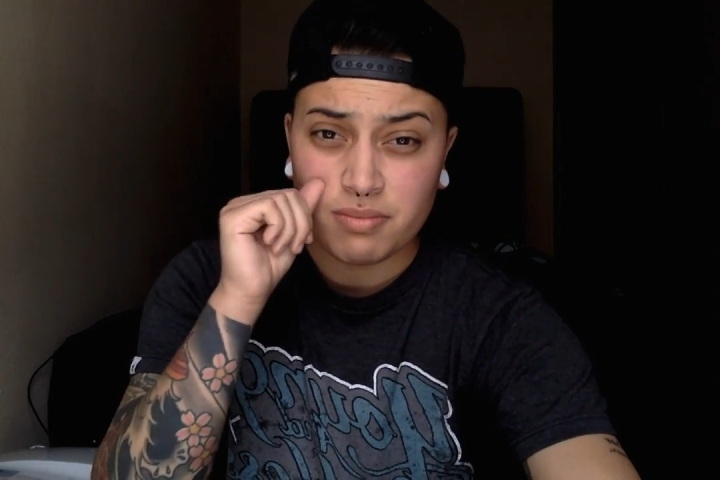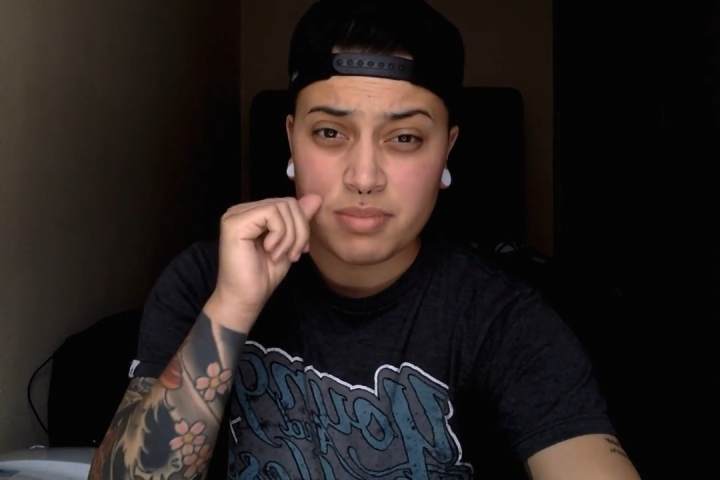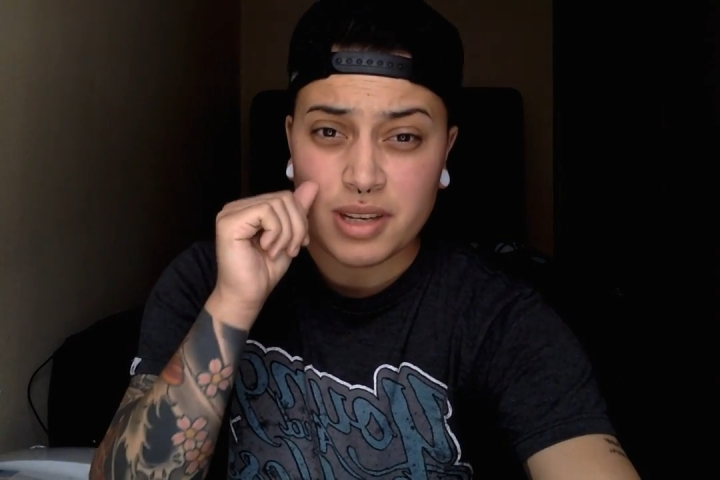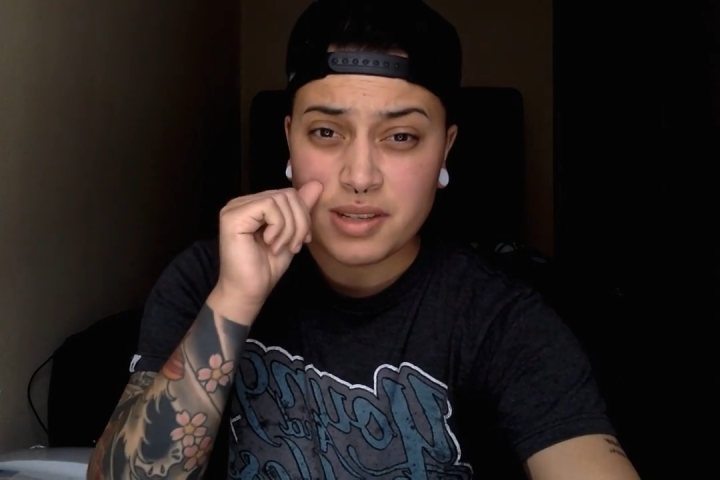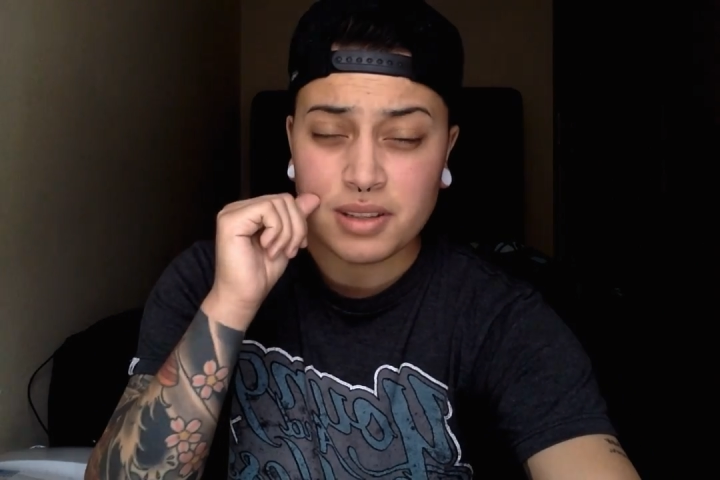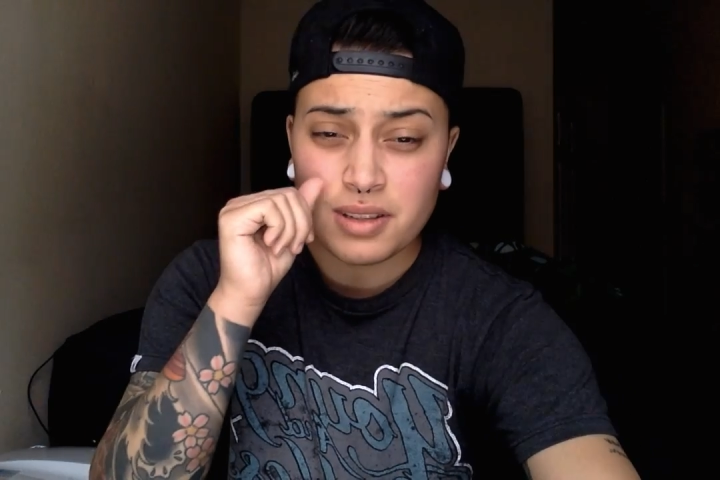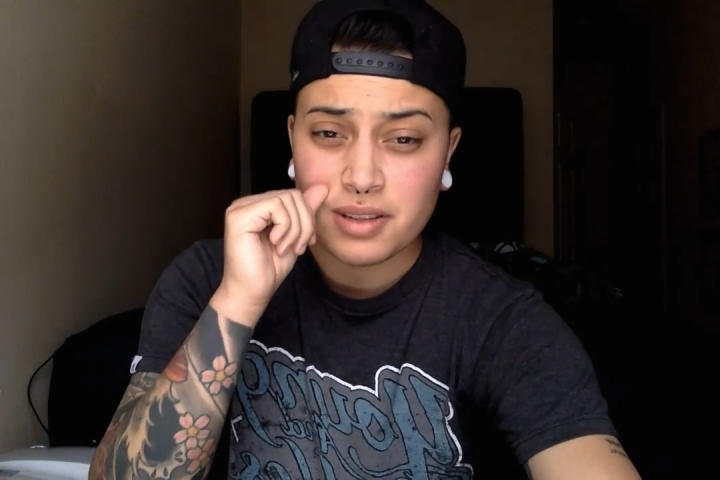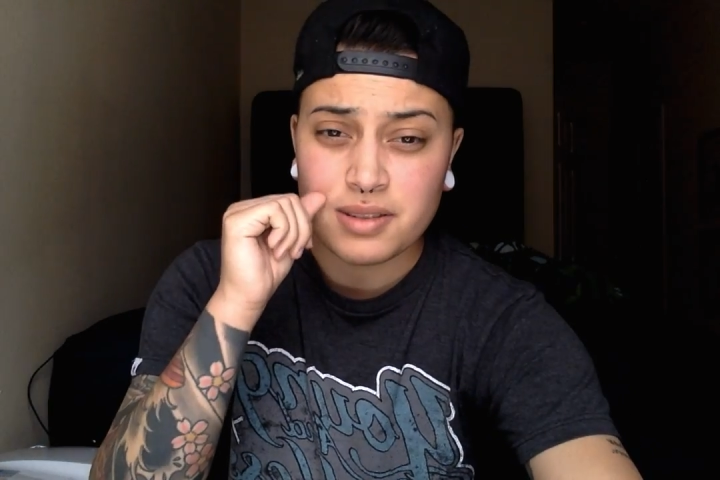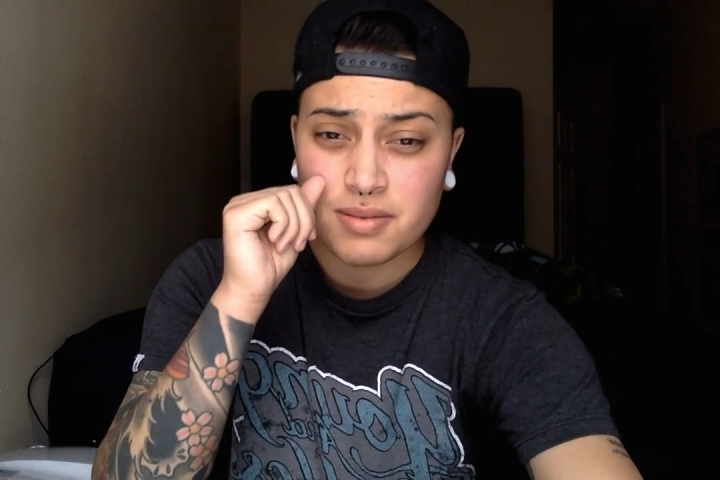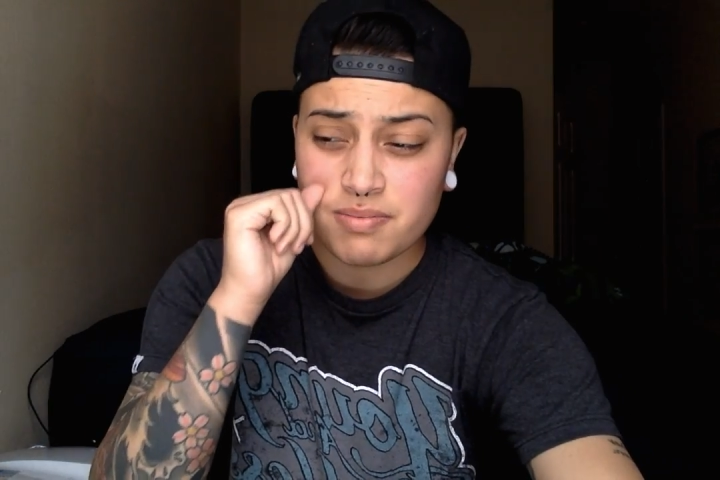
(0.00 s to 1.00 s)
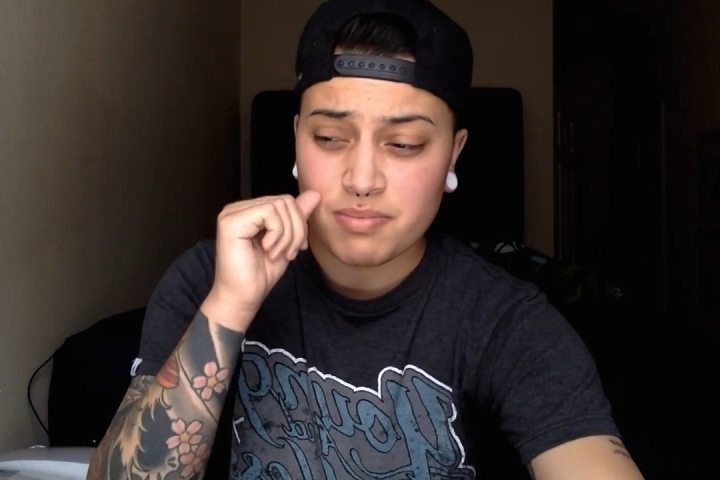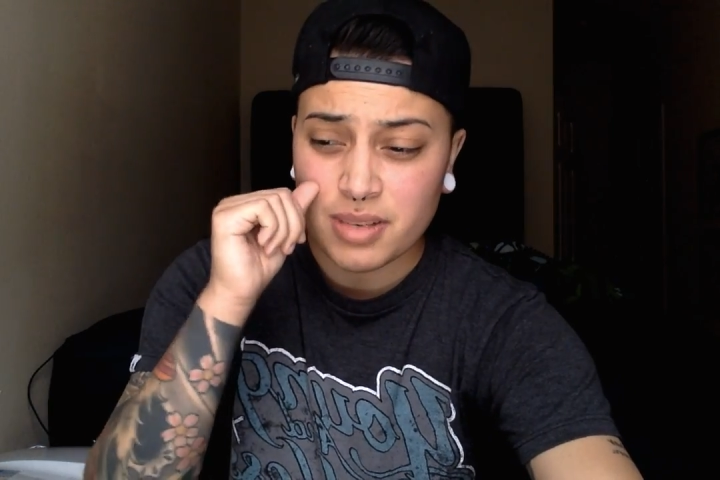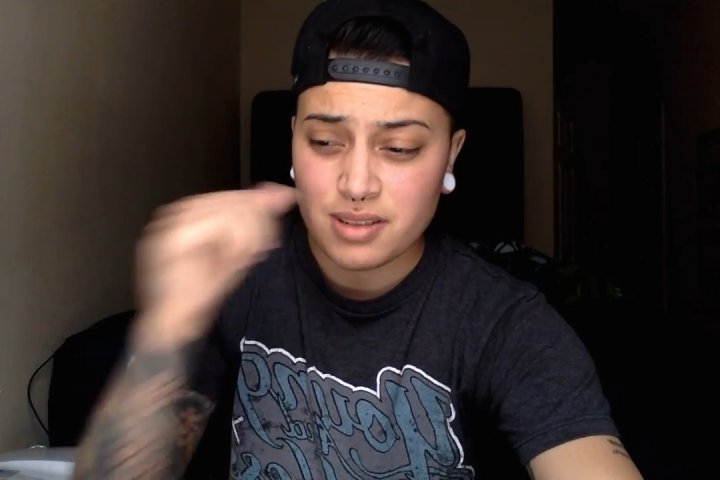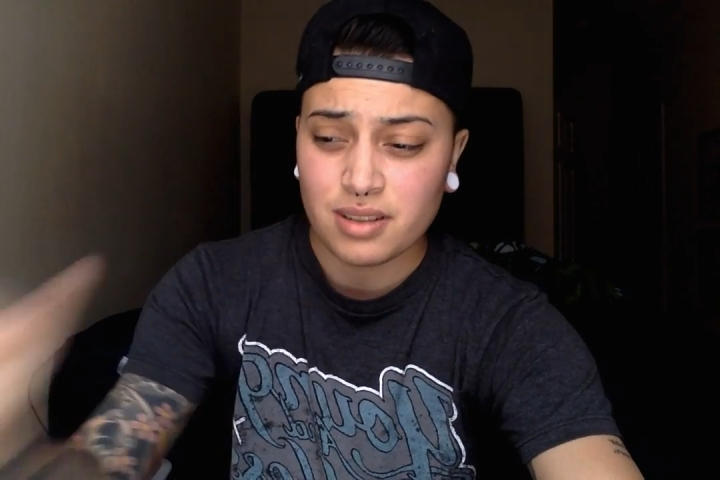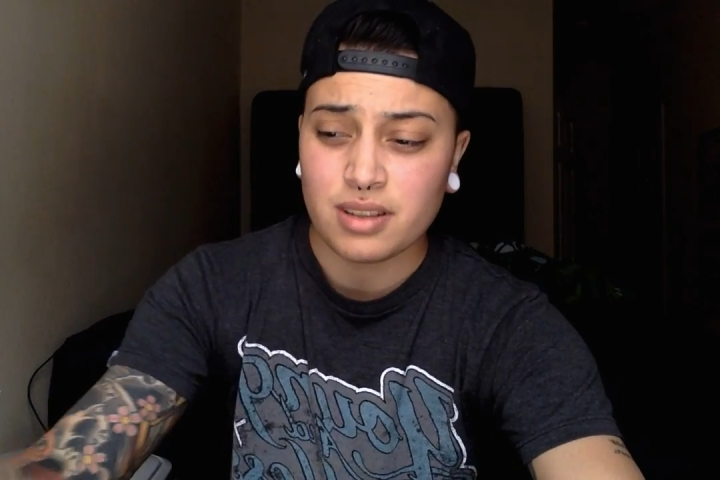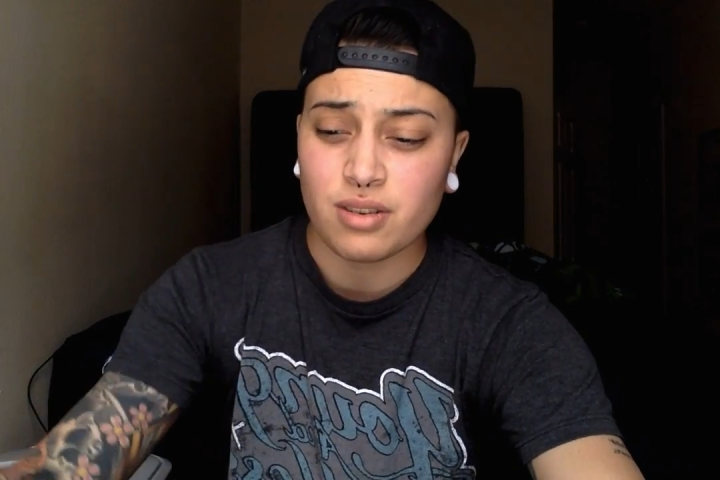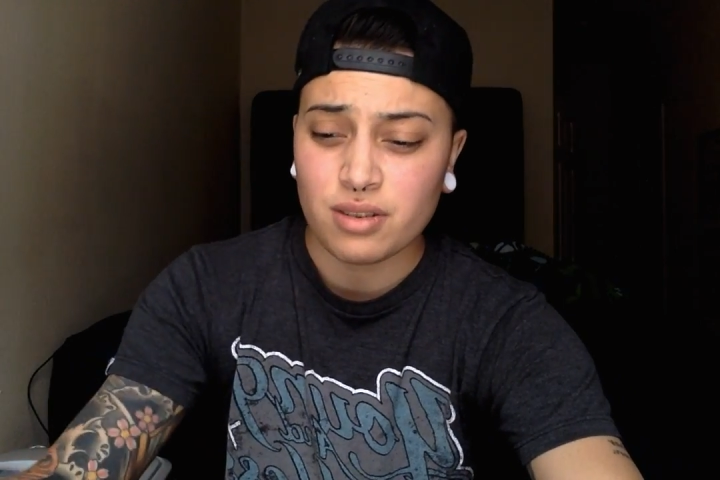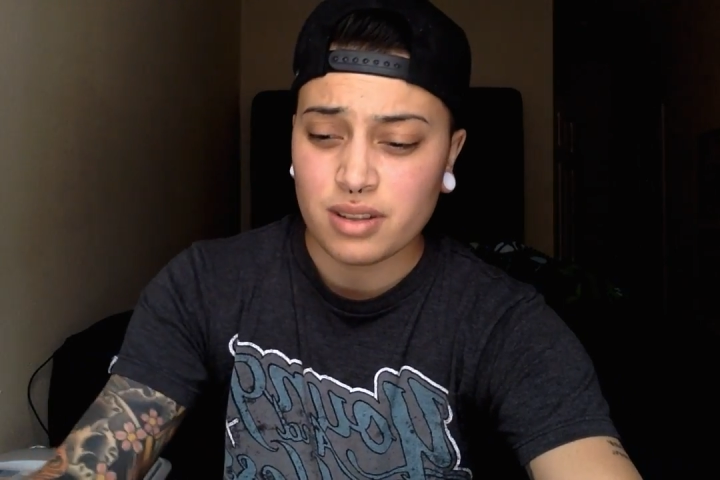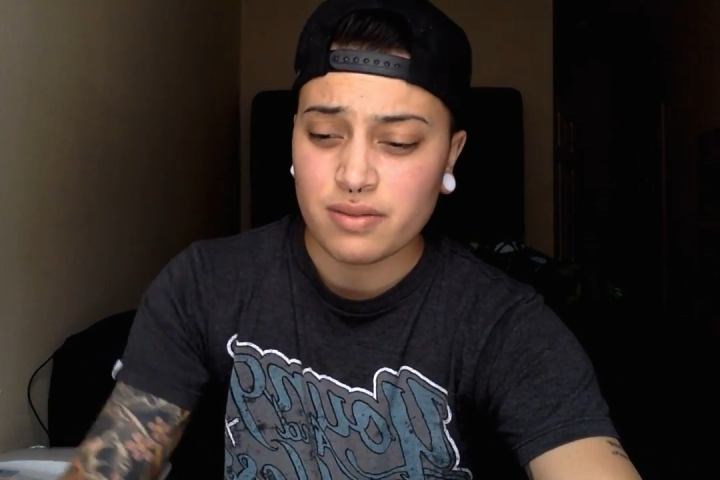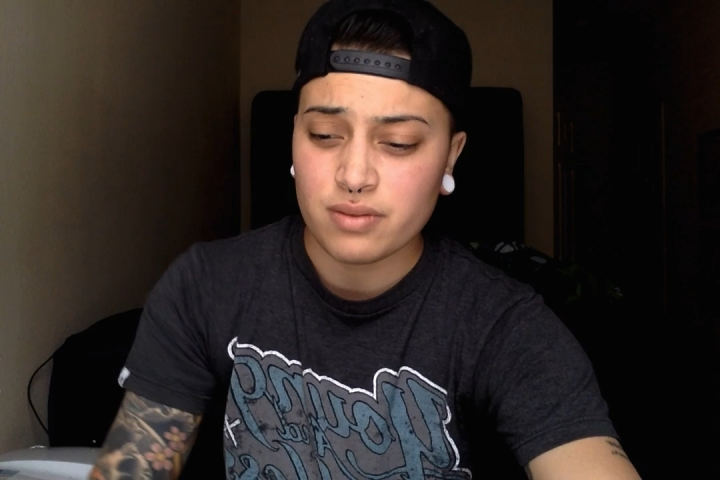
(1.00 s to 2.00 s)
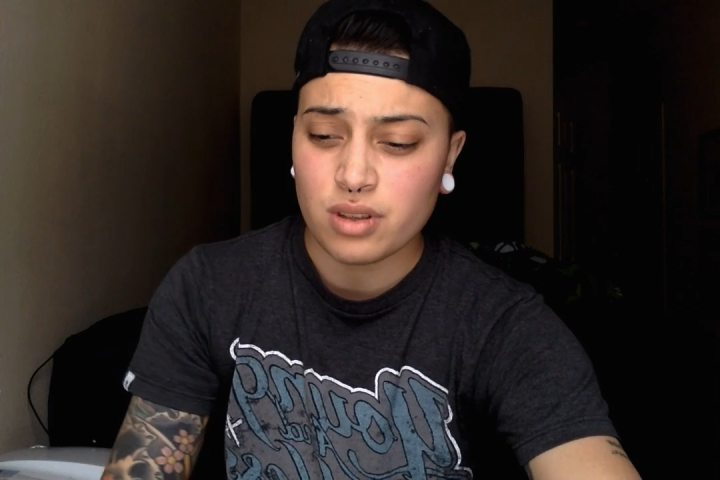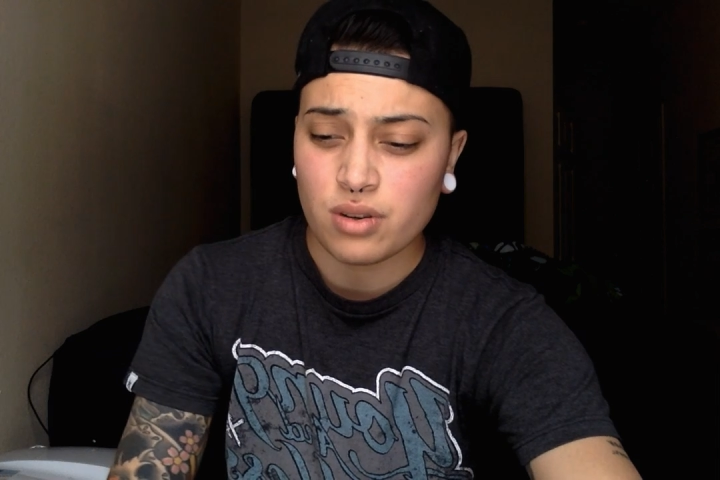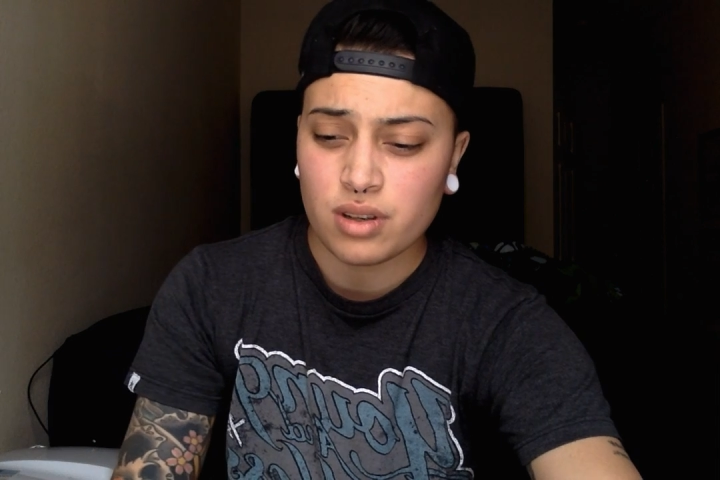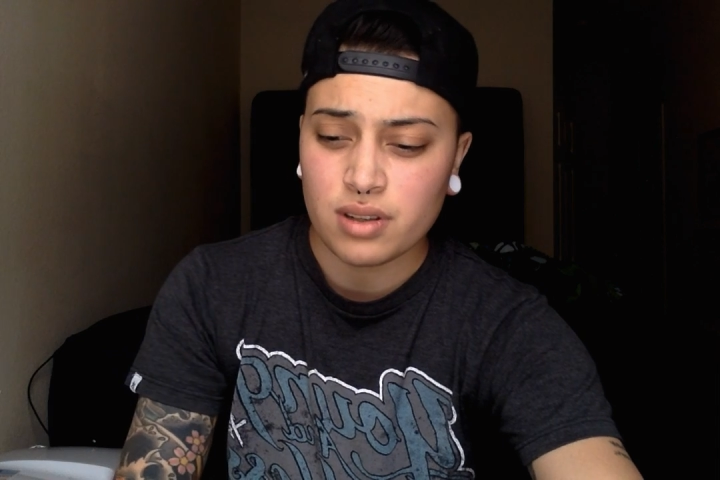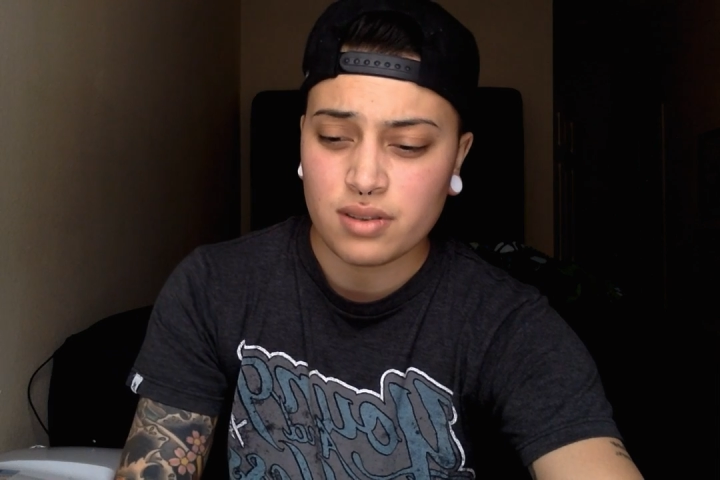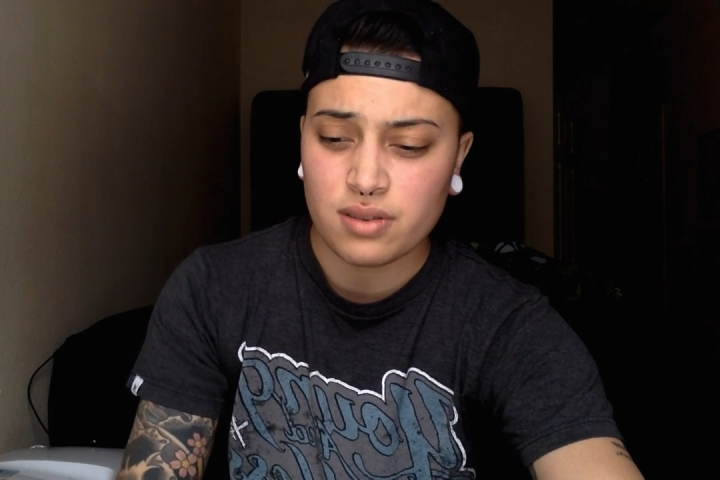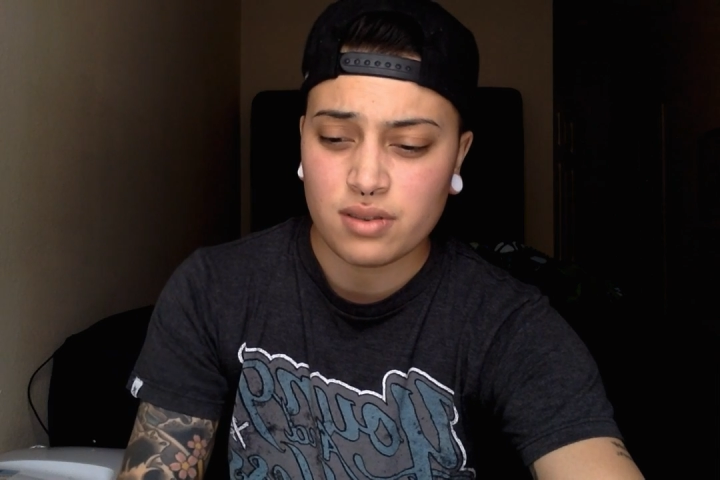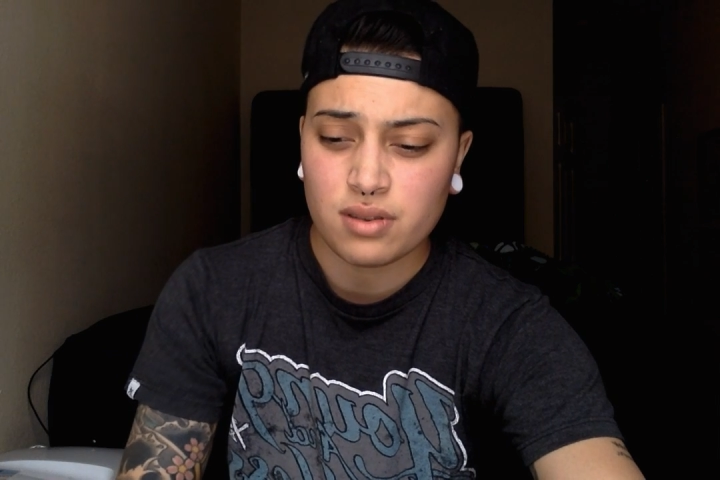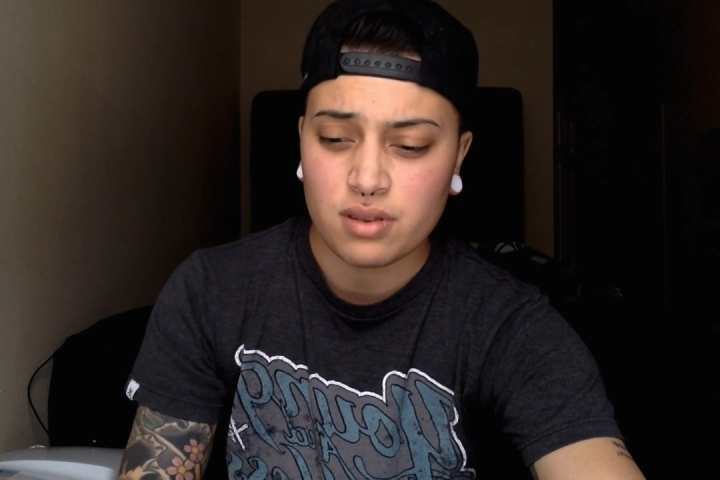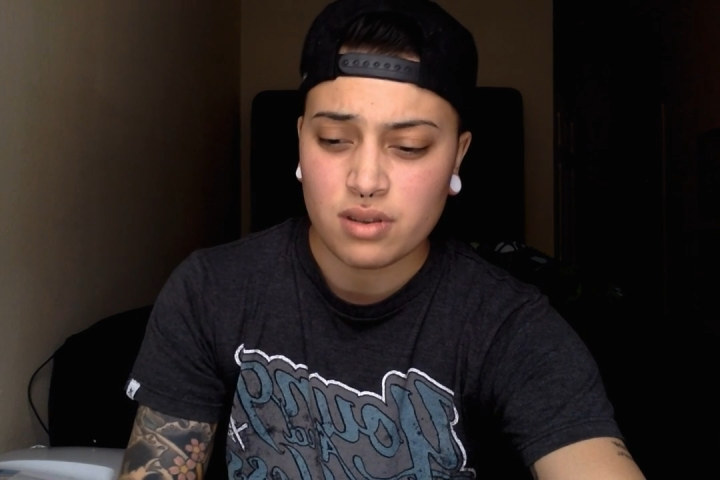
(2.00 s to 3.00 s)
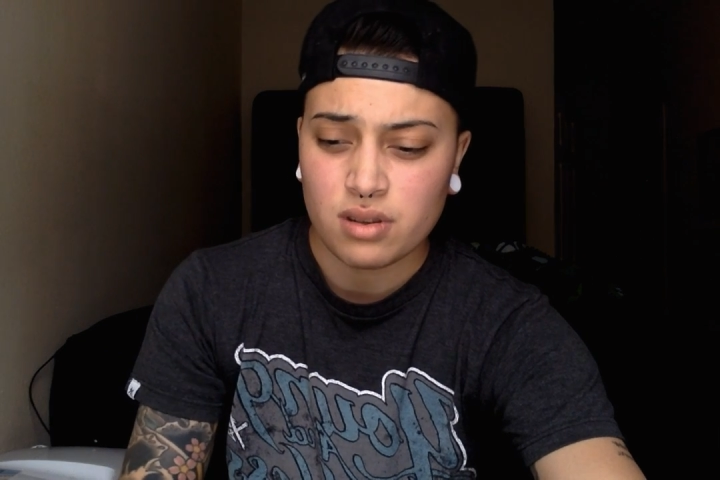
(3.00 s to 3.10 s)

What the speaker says: Basically, that's basically all I've noticed.